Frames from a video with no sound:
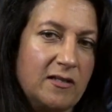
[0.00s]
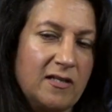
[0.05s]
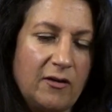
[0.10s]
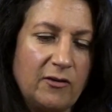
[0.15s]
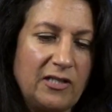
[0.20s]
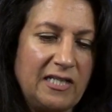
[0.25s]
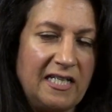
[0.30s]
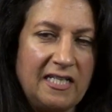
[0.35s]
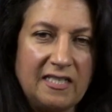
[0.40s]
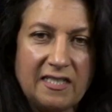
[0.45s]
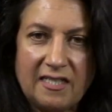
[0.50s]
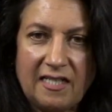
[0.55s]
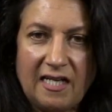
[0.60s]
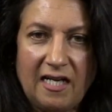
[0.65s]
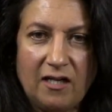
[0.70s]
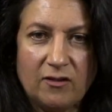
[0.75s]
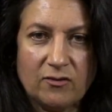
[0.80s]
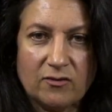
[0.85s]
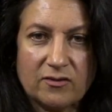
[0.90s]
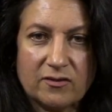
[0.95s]
when you're
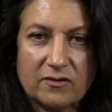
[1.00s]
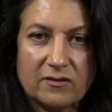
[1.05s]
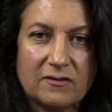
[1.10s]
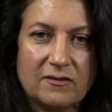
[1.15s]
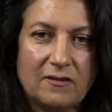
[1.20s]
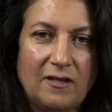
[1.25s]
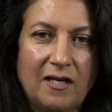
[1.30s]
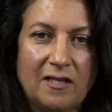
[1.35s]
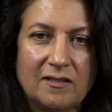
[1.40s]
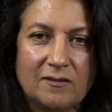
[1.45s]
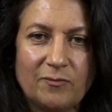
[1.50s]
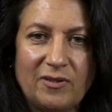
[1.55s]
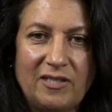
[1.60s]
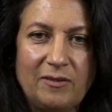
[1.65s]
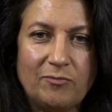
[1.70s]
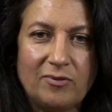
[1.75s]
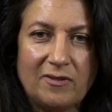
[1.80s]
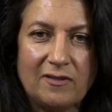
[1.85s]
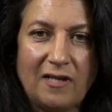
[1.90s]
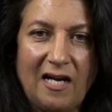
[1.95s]
in a community
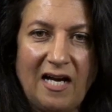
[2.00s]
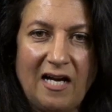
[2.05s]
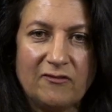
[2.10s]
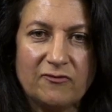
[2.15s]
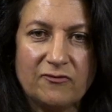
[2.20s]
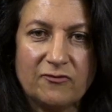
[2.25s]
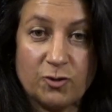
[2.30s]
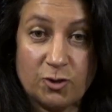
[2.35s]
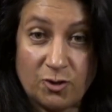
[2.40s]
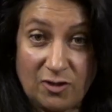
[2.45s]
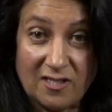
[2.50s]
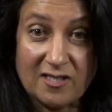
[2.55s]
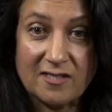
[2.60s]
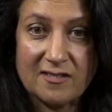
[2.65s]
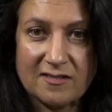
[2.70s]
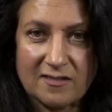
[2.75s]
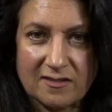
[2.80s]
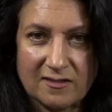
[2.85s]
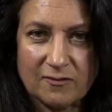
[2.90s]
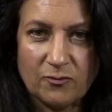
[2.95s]
where people are going in
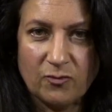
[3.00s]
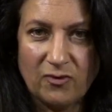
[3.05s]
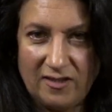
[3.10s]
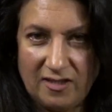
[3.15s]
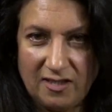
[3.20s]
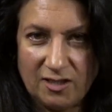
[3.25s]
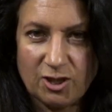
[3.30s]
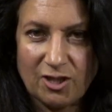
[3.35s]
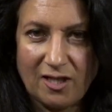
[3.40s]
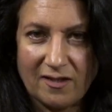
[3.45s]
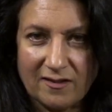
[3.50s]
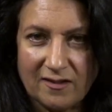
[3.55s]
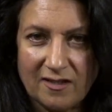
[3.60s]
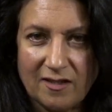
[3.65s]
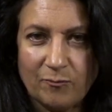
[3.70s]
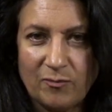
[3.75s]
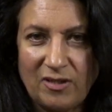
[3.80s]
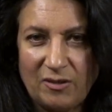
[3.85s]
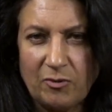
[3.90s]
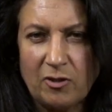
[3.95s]
and out and
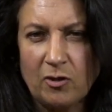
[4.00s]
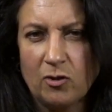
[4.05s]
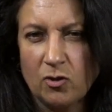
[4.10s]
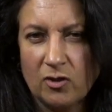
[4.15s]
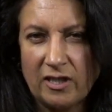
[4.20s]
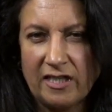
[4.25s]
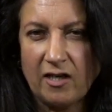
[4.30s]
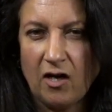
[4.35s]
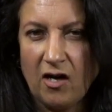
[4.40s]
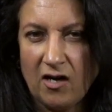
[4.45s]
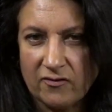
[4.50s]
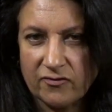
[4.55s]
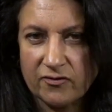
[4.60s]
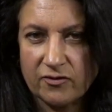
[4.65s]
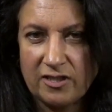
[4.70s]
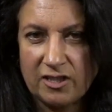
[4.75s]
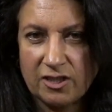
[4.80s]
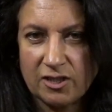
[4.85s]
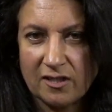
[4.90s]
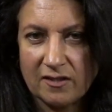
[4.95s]
people have
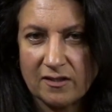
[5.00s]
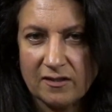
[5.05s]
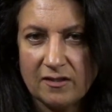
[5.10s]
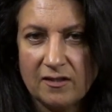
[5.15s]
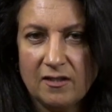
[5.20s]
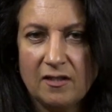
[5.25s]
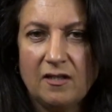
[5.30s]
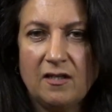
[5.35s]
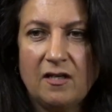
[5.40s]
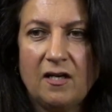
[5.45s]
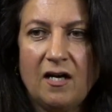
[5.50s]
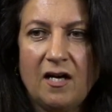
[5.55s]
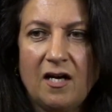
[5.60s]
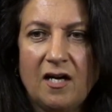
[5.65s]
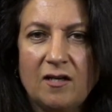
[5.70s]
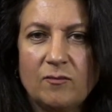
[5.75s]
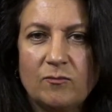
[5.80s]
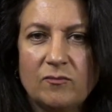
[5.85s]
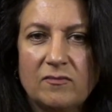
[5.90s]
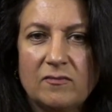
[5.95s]
trust with each
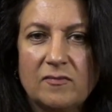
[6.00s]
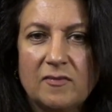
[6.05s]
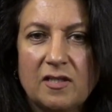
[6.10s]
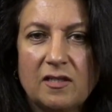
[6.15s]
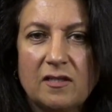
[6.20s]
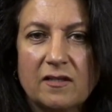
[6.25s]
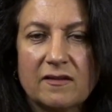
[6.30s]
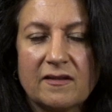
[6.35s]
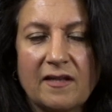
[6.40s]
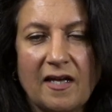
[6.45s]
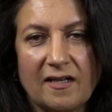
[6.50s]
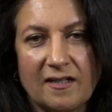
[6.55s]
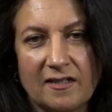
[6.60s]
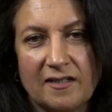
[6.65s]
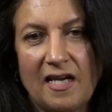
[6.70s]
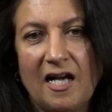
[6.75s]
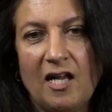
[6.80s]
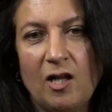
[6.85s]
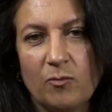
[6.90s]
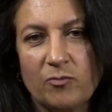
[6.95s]
other and people are looking
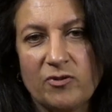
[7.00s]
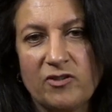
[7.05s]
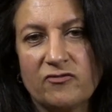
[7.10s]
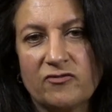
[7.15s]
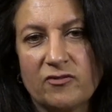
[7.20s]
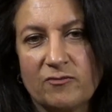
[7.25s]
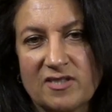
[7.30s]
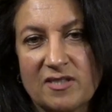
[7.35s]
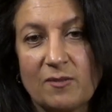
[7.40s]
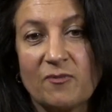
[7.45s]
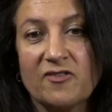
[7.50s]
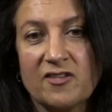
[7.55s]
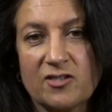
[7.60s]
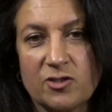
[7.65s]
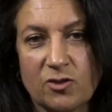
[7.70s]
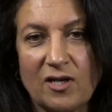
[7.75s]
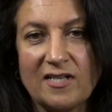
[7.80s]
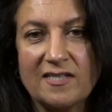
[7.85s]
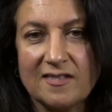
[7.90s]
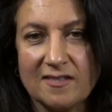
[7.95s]
after each other,
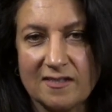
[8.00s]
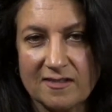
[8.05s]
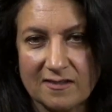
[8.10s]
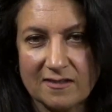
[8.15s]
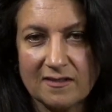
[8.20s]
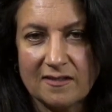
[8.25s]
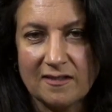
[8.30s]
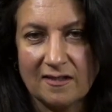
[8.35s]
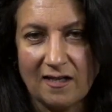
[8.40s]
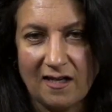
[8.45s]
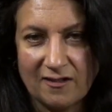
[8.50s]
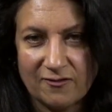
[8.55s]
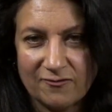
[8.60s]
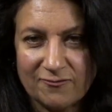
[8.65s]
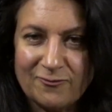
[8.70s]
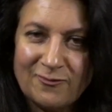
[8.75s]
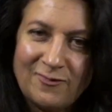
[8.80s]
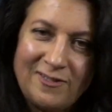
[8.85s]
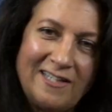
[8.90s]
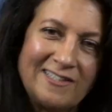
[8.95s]

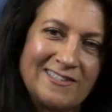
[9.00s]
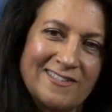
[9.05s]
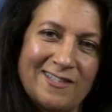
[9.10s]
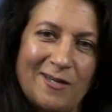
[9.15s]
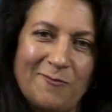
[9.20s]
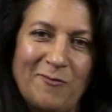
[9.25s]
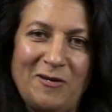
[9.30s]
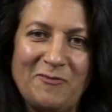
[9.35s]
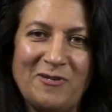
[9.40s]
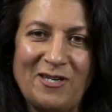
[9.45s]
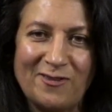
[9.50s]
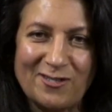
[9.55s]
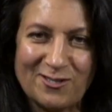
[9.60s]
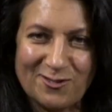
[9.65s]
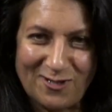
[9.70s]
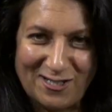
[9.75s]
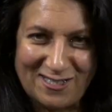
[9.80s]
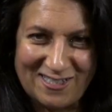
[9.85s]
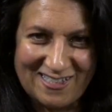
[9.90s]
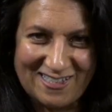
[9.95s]
that can help you from some
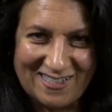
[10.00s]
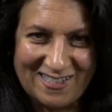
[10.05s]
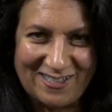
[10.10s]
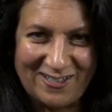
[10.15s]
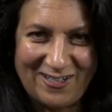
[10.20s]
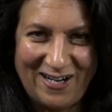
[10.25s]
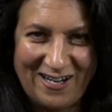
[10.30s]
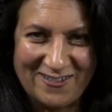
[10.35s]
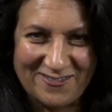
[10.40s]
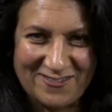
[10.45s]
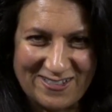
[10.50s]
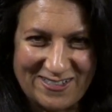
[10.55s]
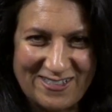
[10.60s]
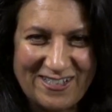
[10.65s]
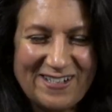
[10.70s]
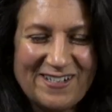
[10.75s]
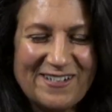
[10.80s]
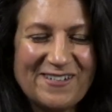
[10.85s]
of the stresses in life.